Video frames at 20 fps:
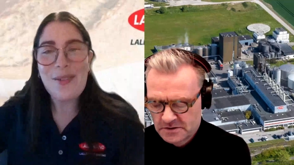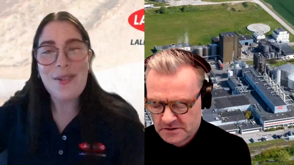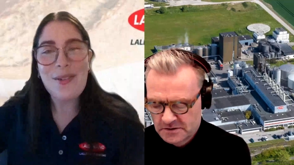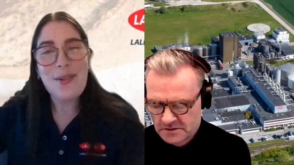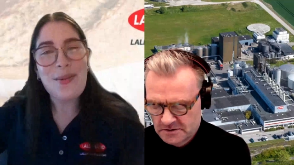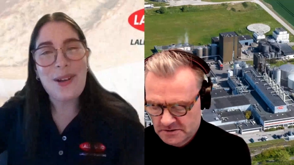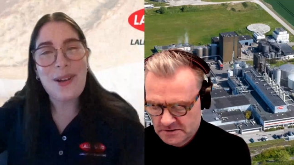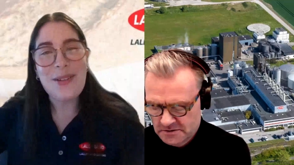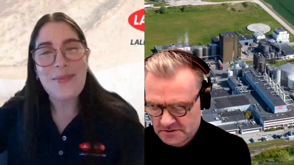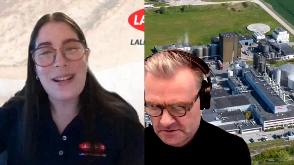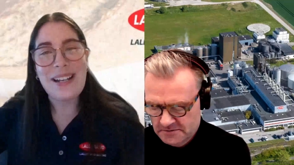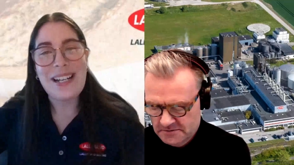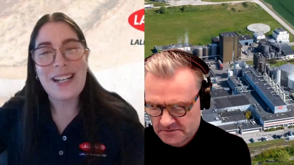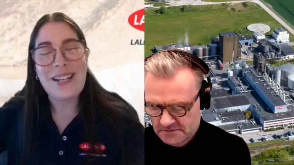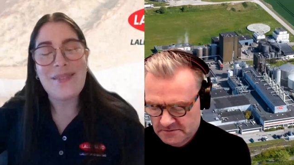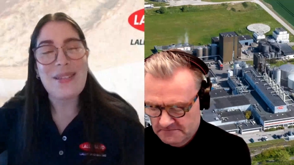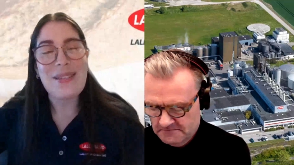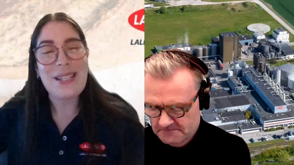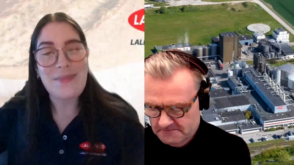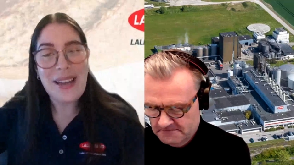Speaker 1: Hello everyone, my
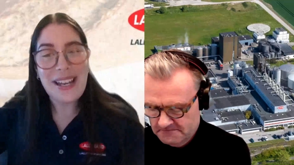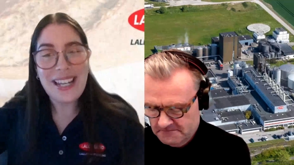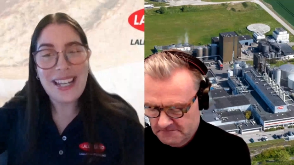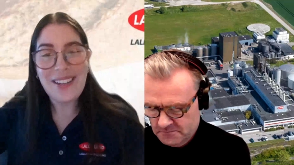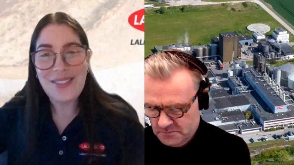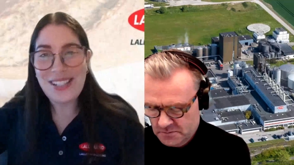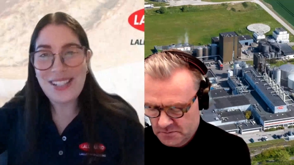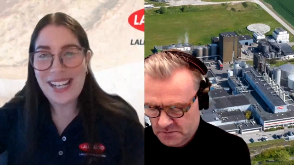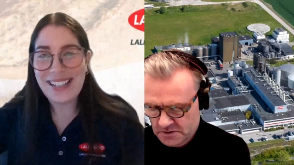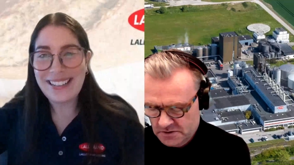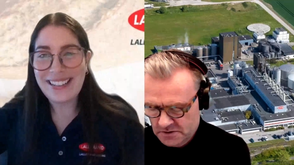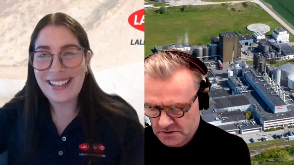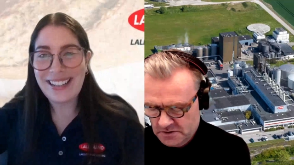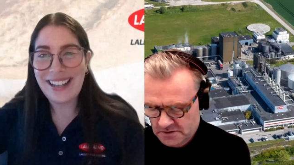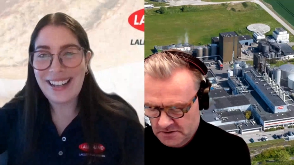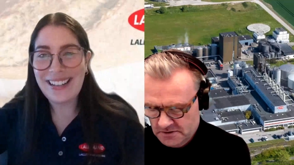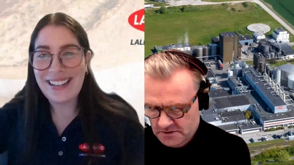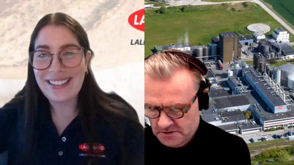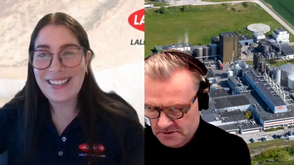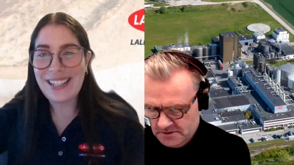name is Marie-Ève
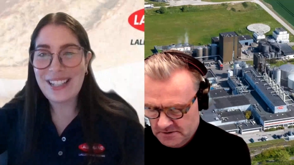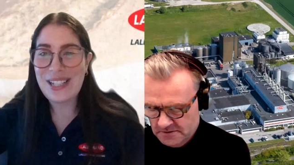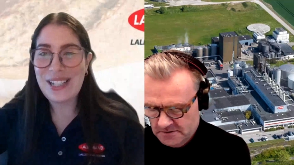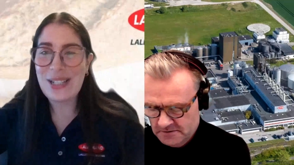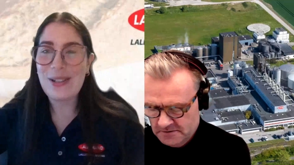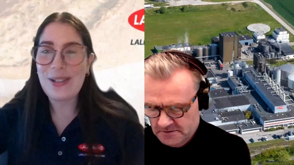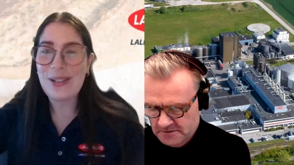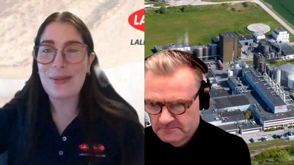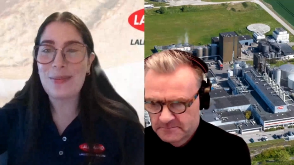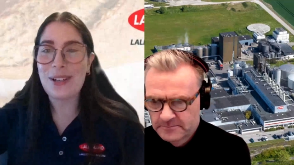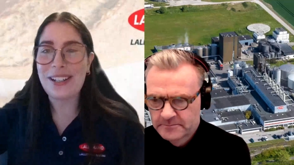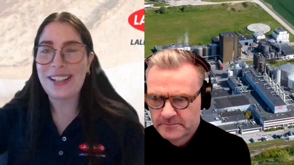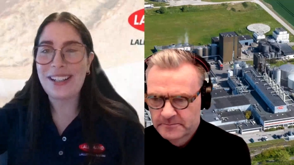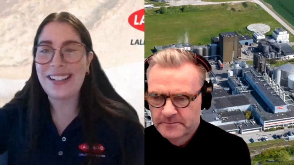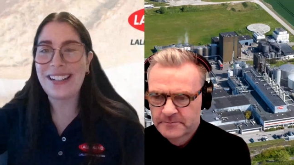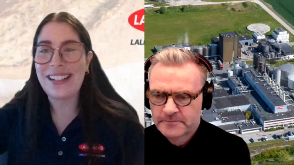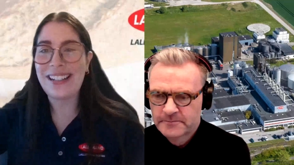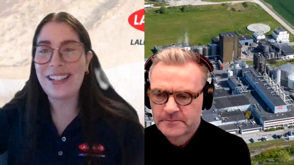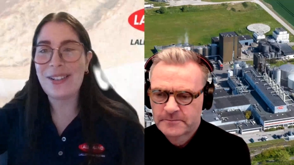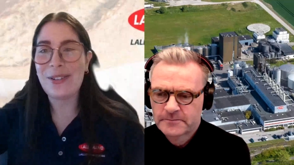Chartrand, Digital
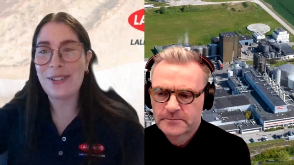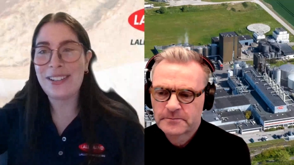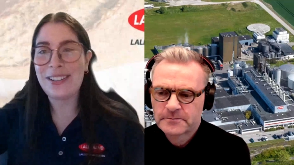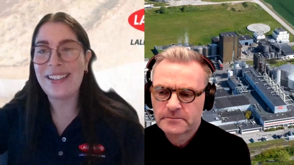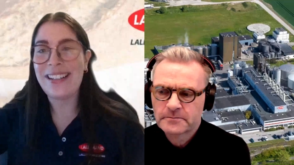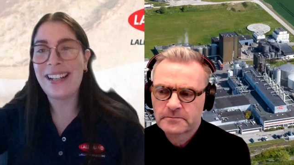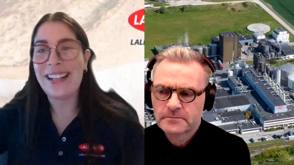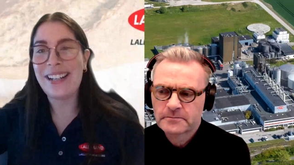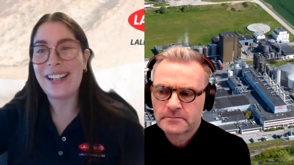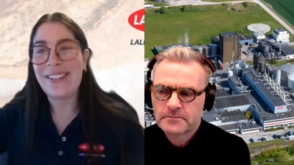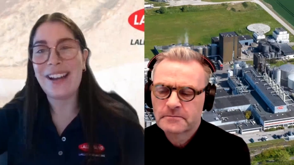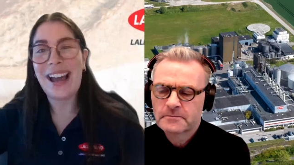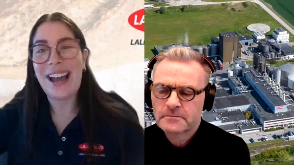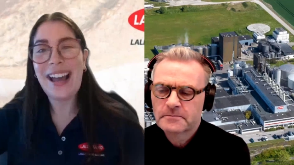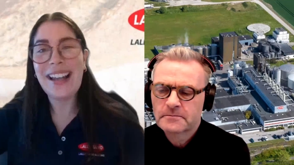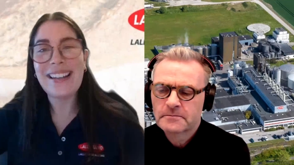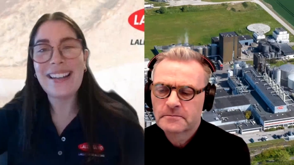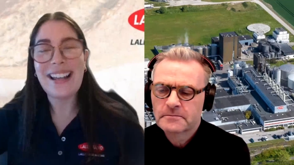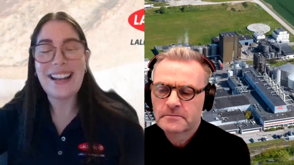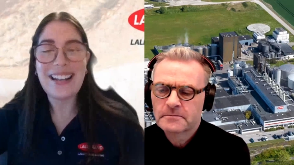Marketing Coordinator
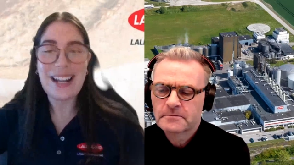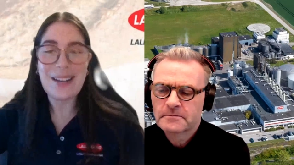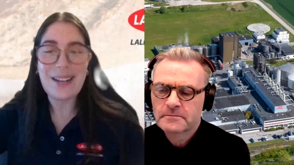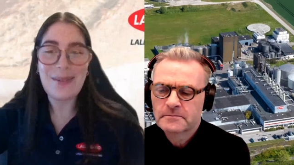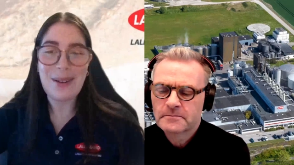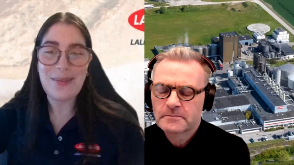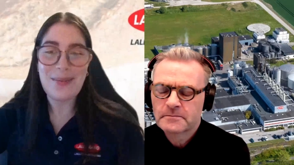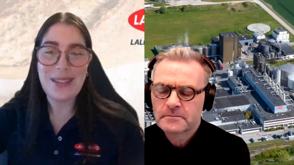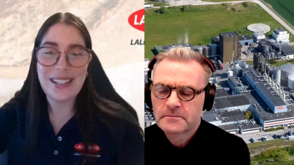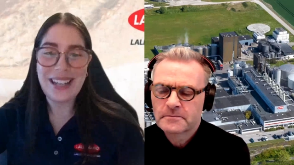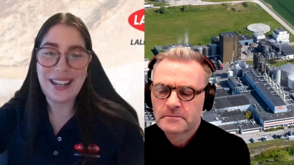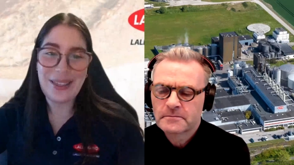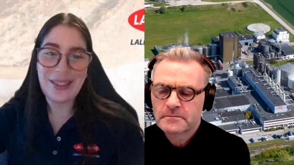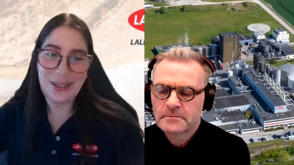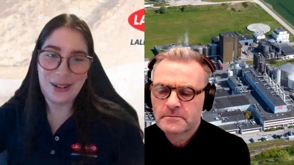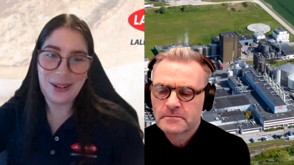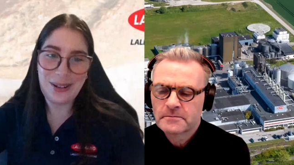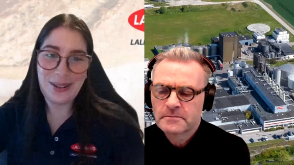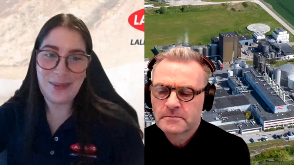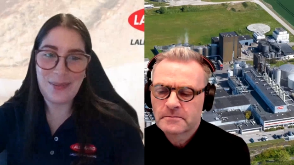at Lallemand
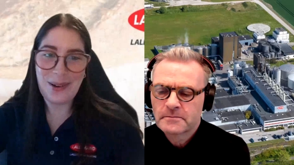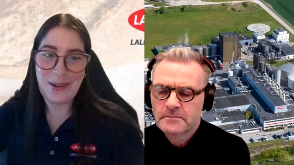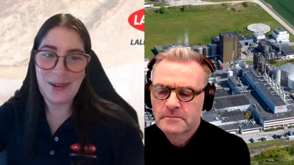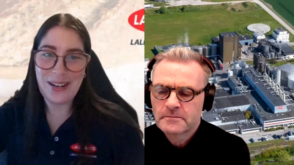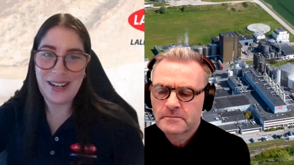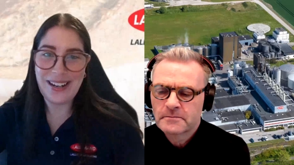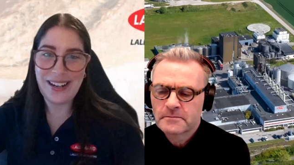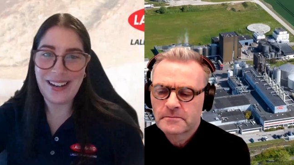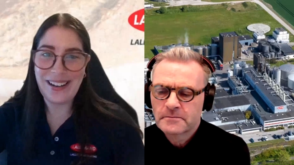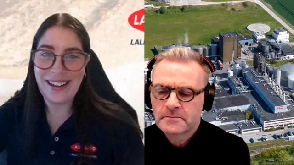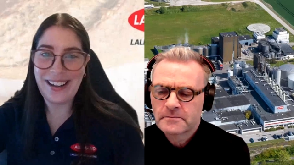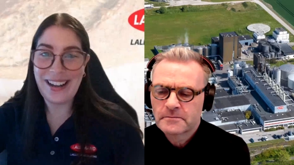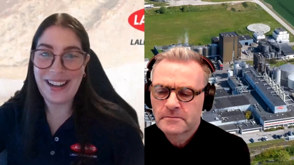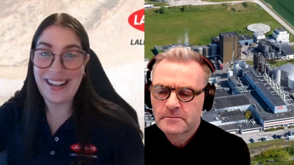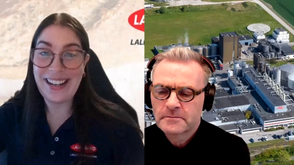Baking North America,